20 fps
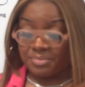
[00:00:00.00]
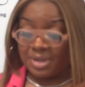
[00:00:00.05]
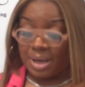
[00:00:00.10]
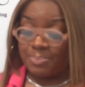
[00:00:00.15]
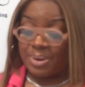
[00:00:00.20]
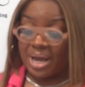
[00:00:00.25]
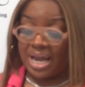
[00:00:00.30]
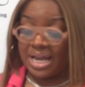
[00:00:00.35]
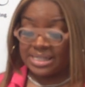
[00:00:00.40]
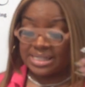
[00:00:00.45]

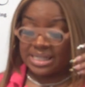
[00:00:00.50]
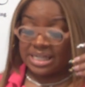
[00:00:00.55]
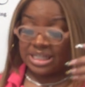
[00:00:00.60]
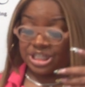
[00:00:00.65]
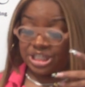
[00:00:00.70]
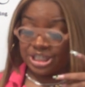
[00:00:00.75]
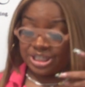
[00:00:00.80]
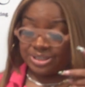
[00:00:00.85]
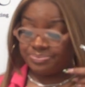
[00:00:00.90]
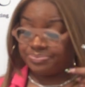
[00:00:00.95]
Pay
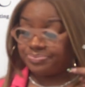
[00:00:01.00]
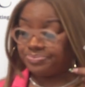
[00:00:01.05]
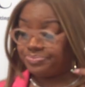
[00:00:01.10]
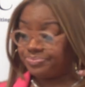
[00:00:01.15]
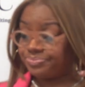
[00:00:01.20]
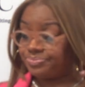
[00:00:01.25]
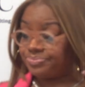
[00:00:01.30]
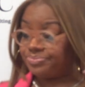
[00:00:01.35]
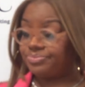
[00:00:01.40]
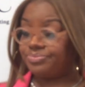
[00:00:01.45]
attention.
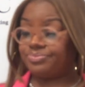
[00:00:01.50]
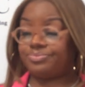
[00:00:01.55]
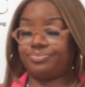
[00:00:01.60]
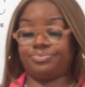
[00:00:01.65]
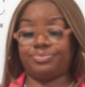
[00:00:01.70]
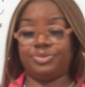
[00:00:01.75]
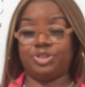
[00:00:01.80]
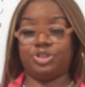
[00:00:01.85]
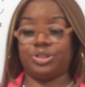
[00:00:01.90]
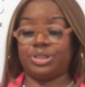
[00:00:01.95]

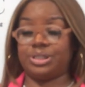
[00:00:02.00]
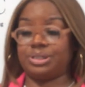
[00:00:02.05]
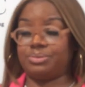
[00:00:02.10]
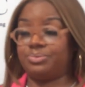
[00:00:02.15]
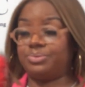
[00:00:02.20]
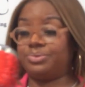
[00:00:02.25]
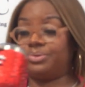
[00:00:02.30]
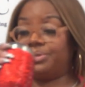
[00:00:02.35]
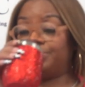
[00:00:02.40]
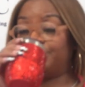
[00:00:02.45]
Let me drink some
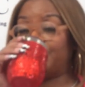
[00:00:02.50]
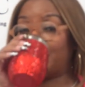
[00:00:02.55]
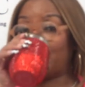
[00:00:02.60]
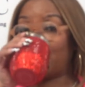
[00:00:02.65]
water.